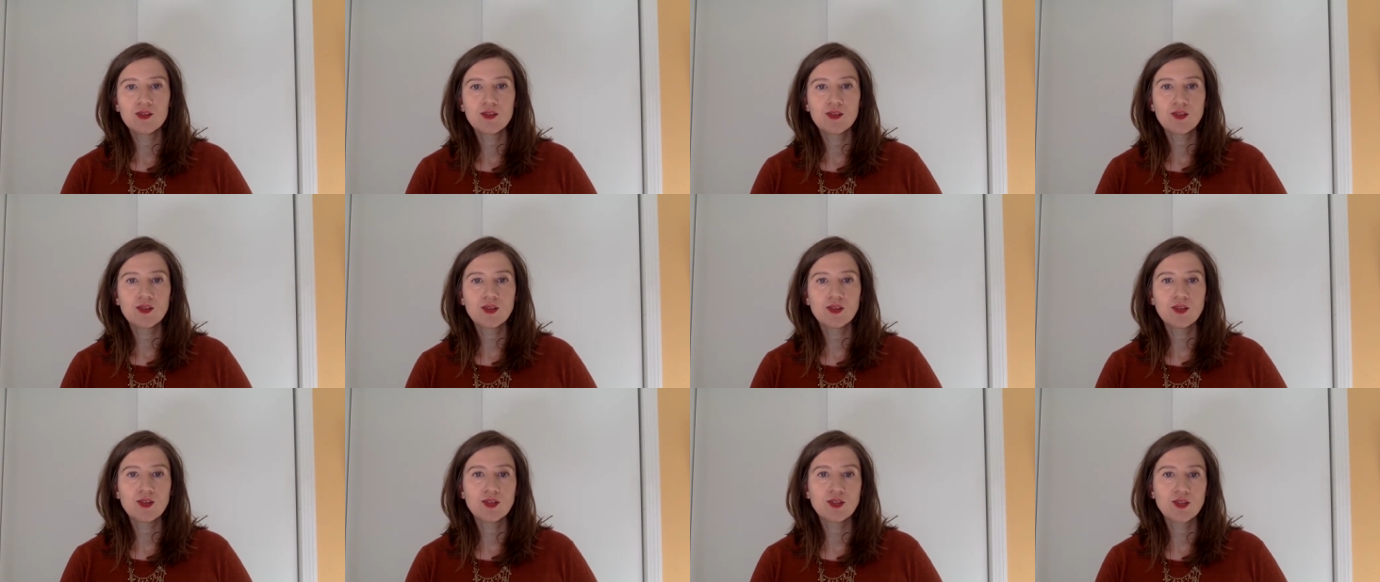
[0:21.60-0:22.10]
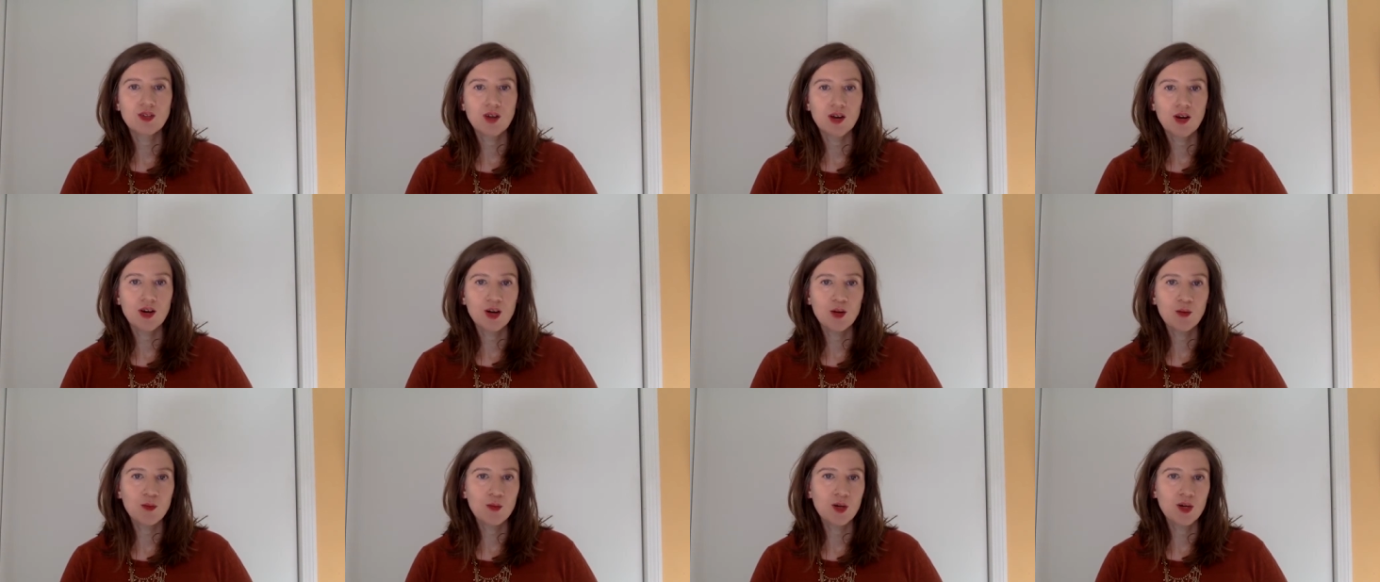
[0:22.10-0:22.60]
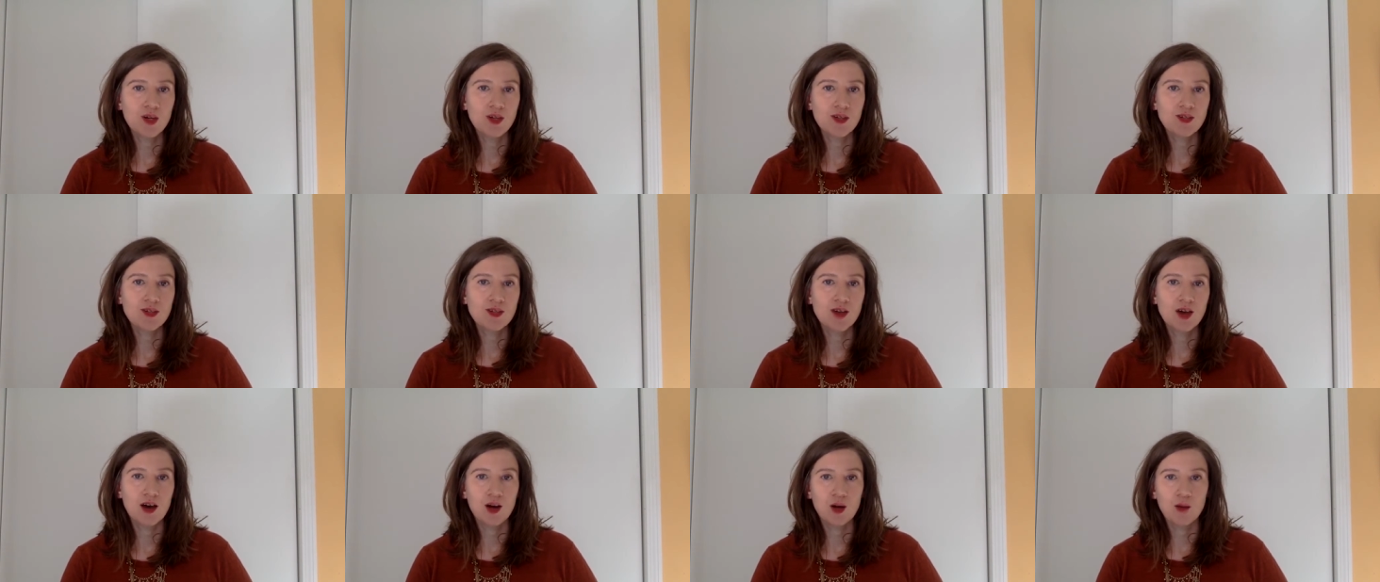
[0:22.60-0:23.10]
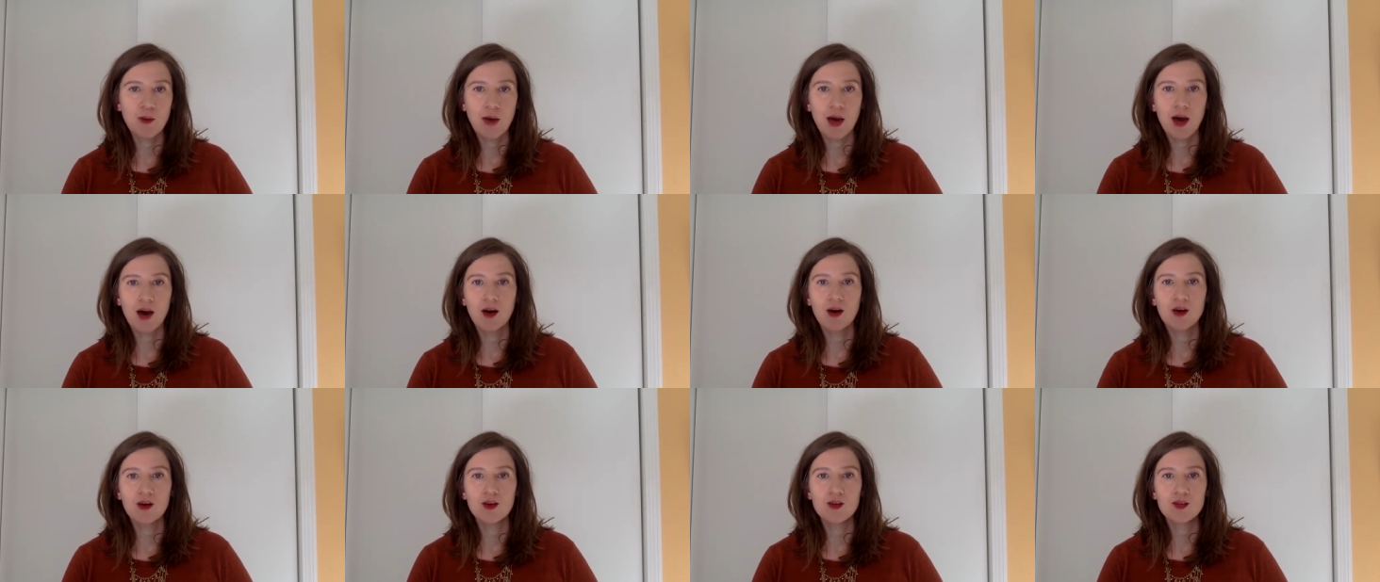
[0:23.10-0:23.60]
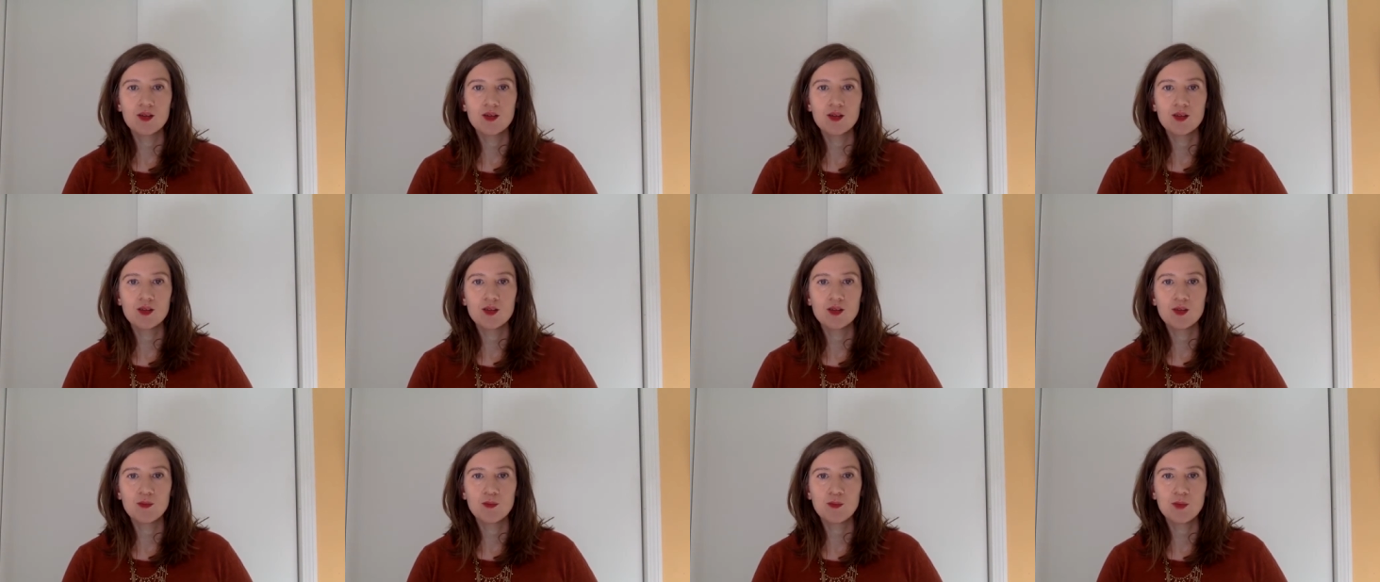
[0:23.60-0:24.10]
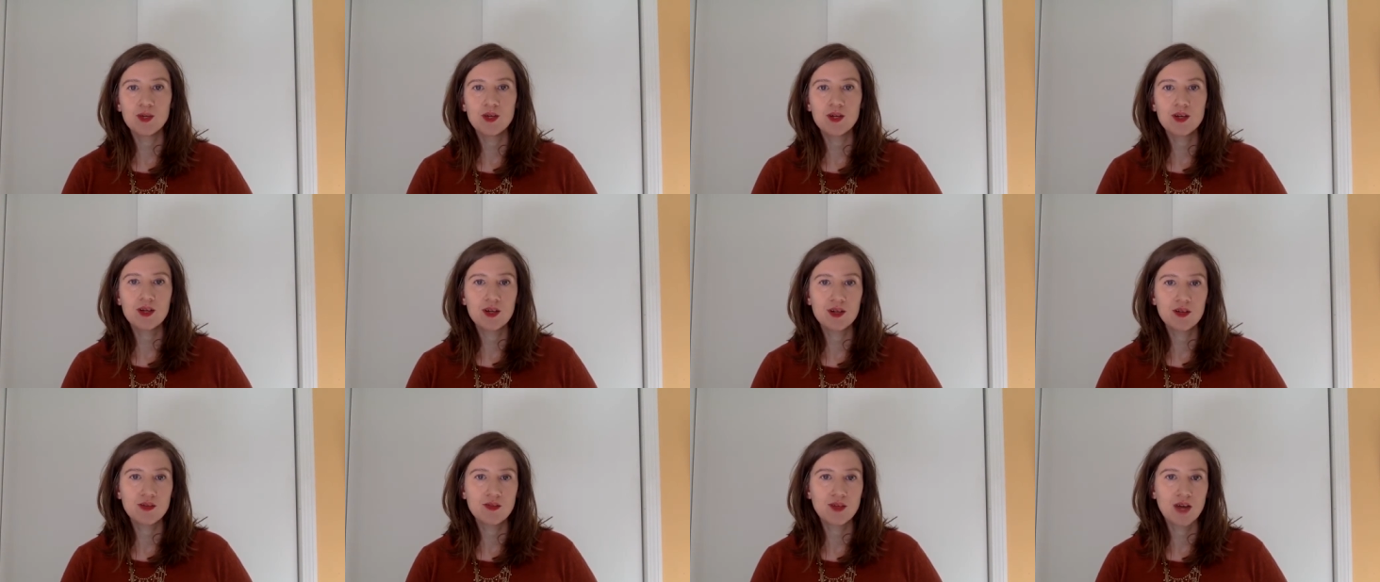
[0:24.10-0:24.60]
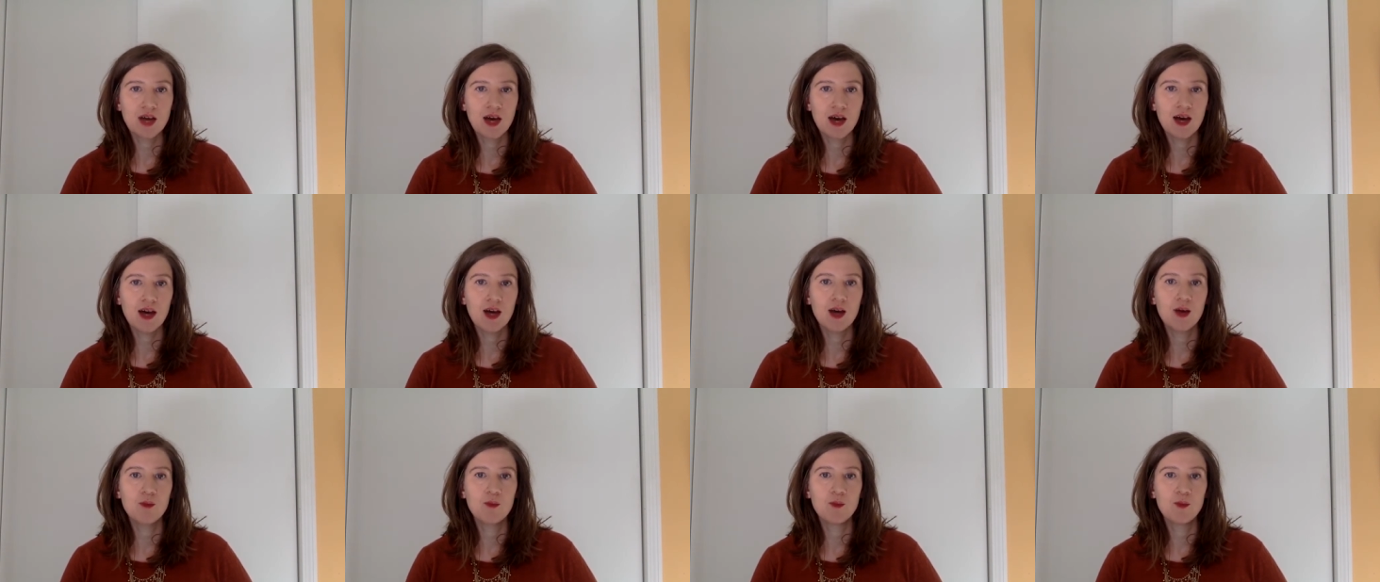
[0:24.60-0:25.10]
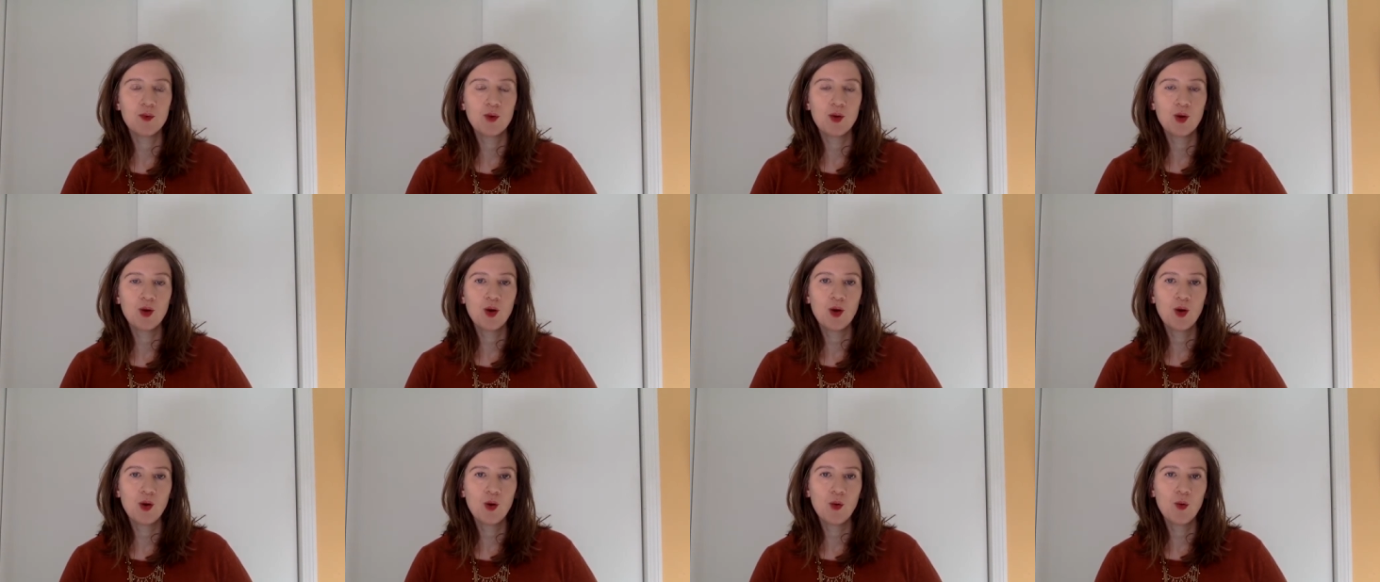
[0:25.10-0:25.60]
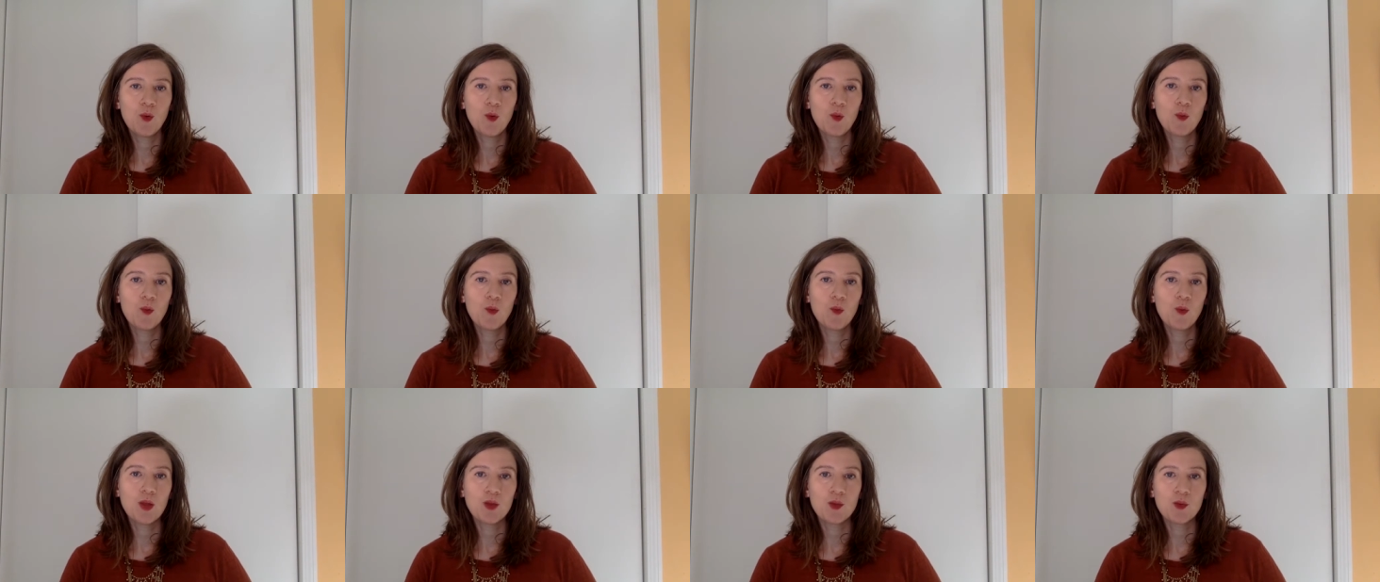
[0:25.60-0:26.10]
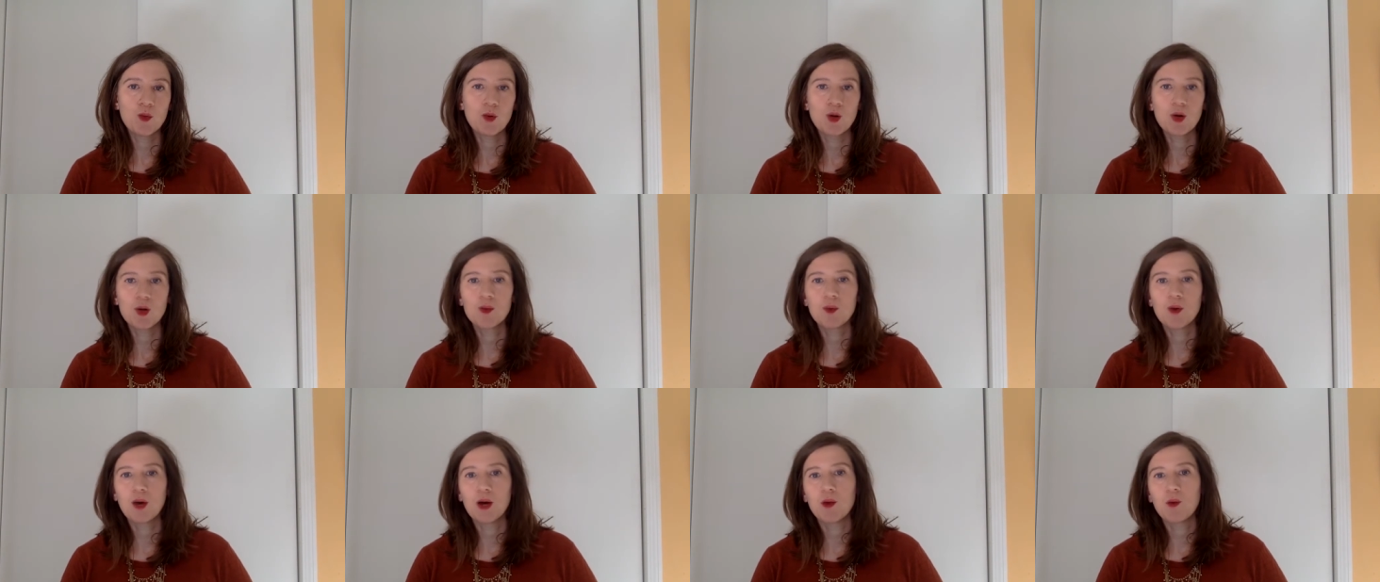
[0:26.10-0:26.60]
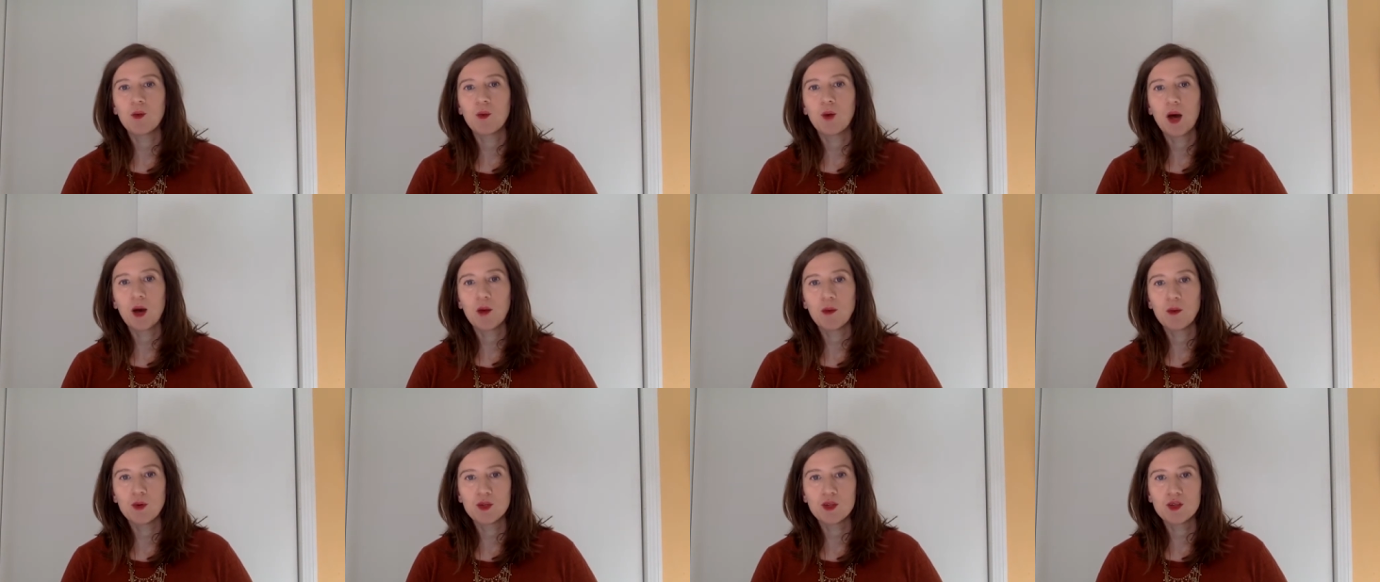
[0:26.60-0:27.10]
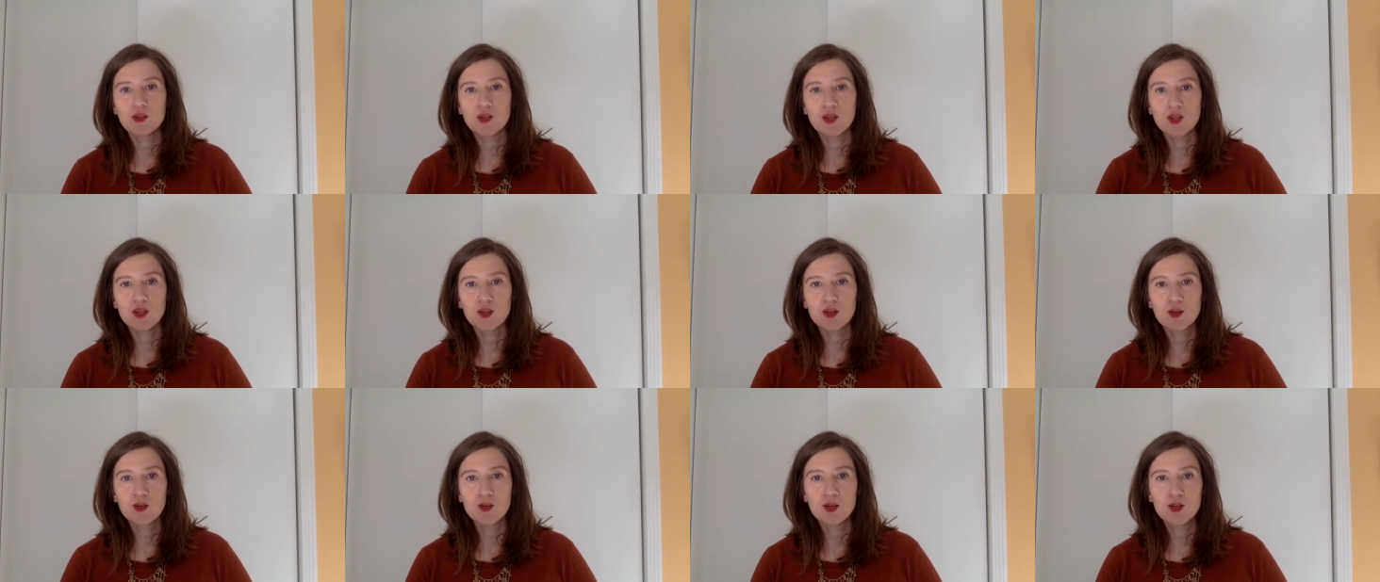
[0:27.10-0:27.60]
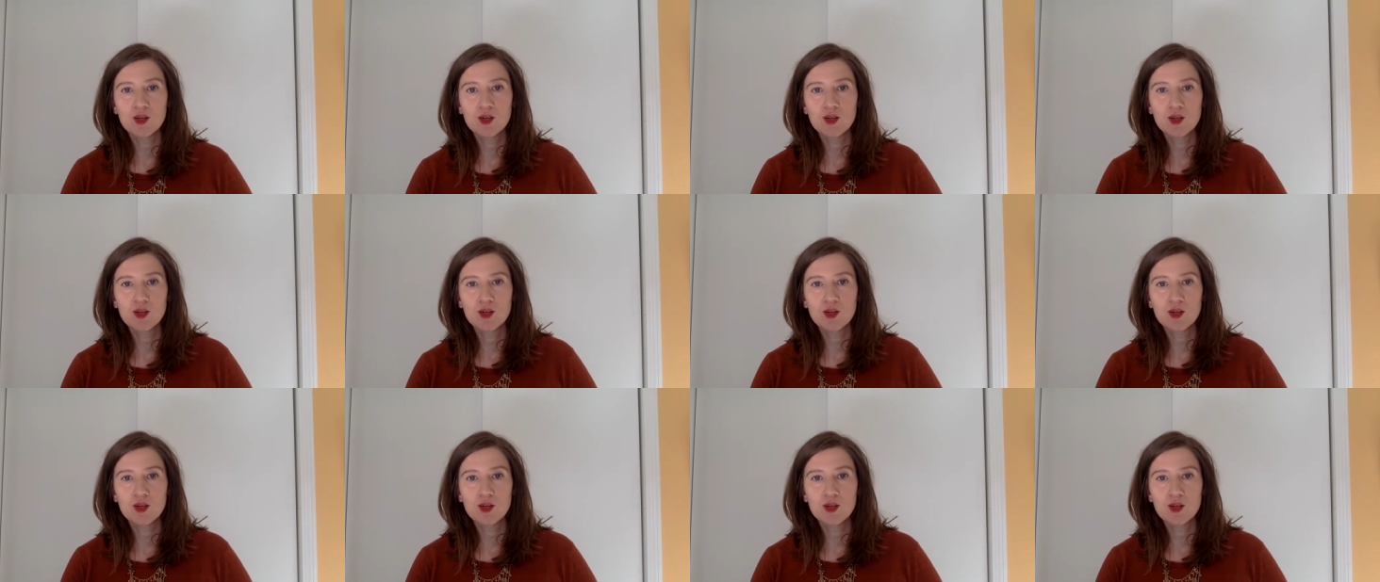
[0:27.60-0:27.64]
To start, I'm going to talk about the period of time when the World Wide Web was new.